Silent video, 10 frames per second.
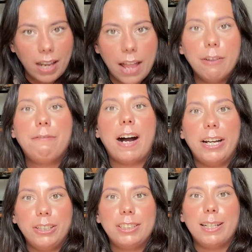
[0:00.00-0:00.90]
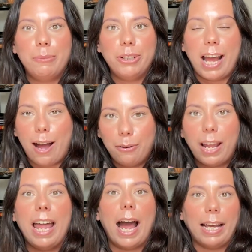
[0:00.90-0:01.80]
And the fires simmer down
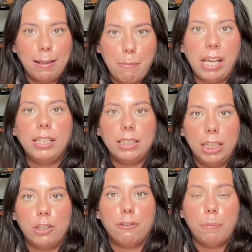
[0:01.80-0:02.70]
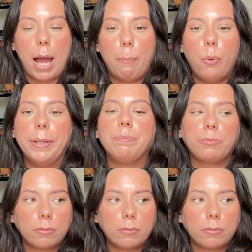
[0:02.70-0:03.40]
and I can make a decision from that point.